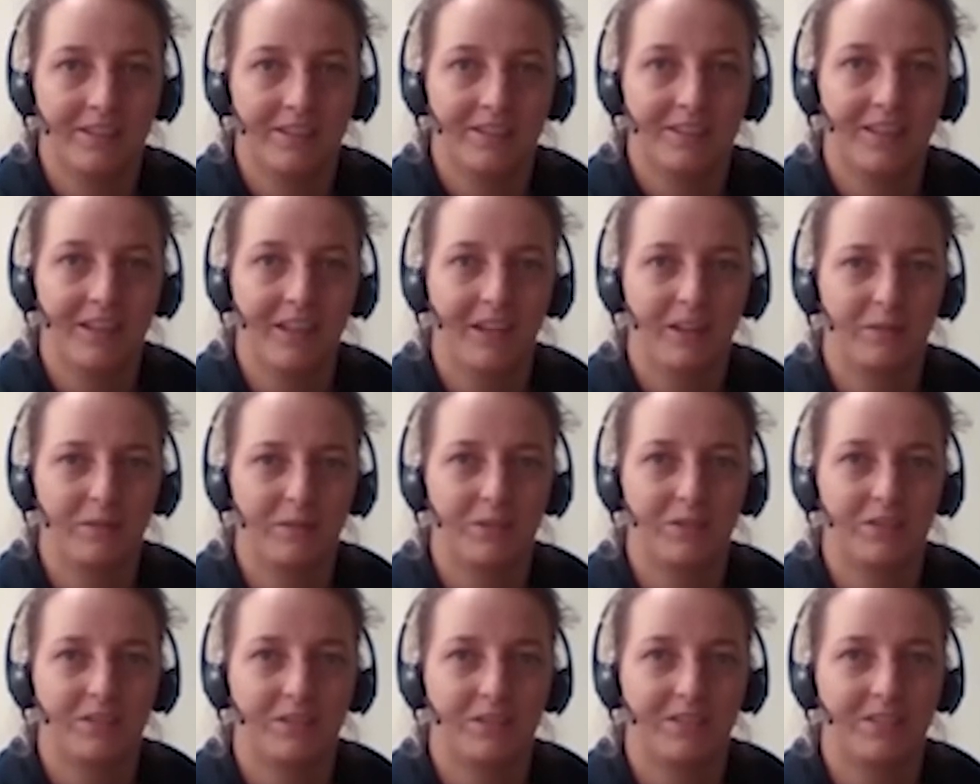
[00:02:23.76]
yeah, it
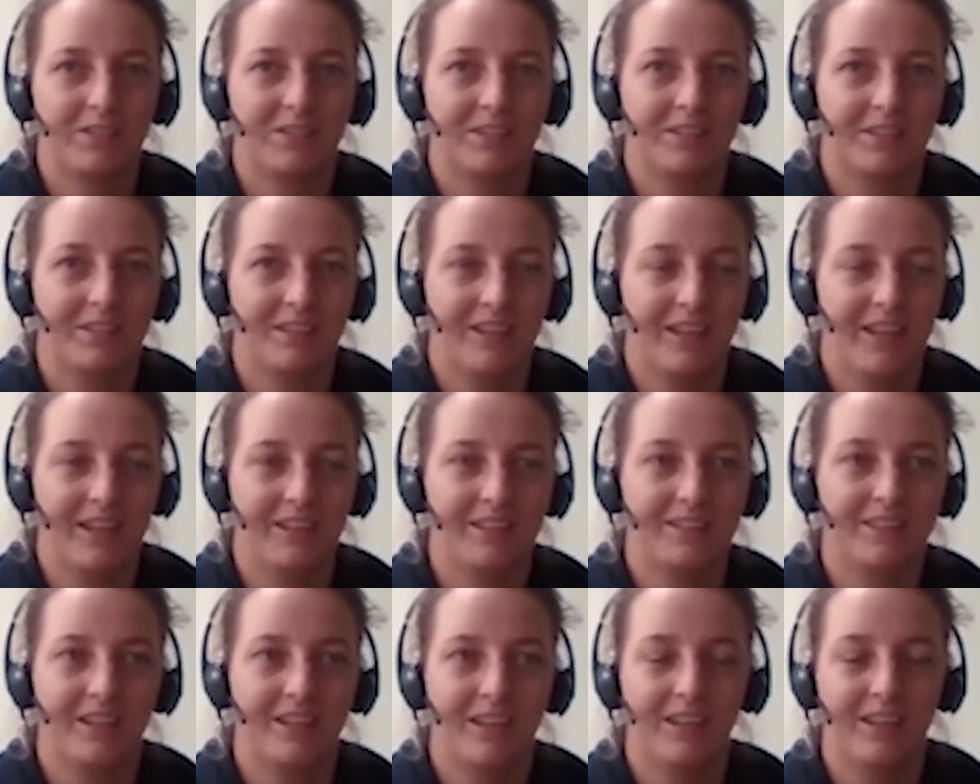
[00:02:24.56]
was
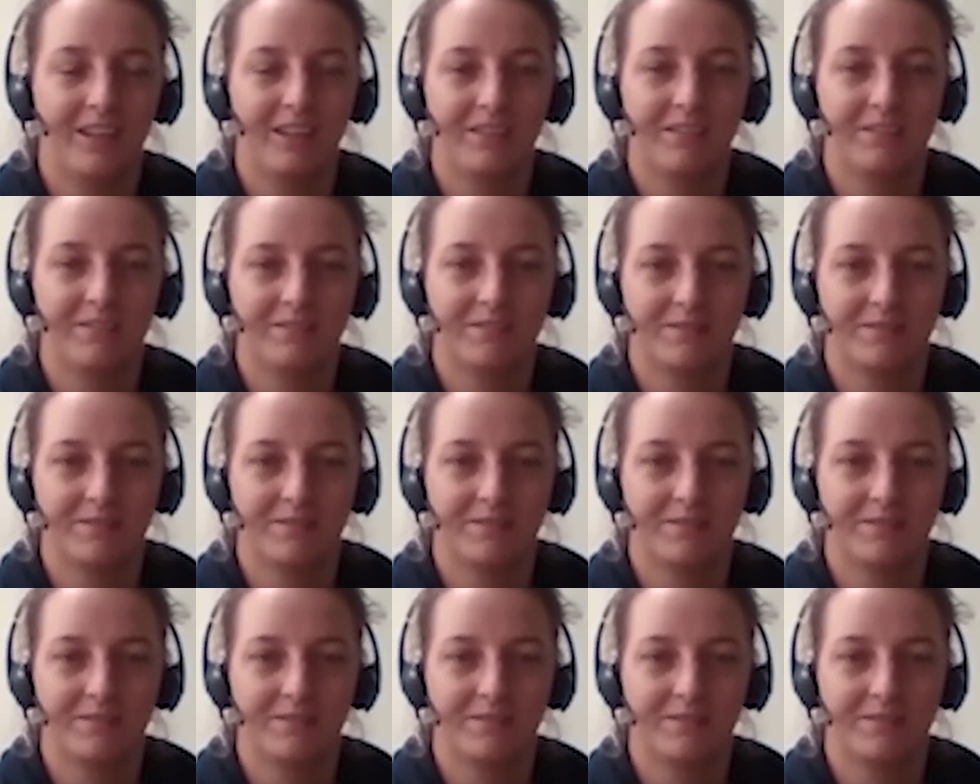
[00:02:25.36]
easy.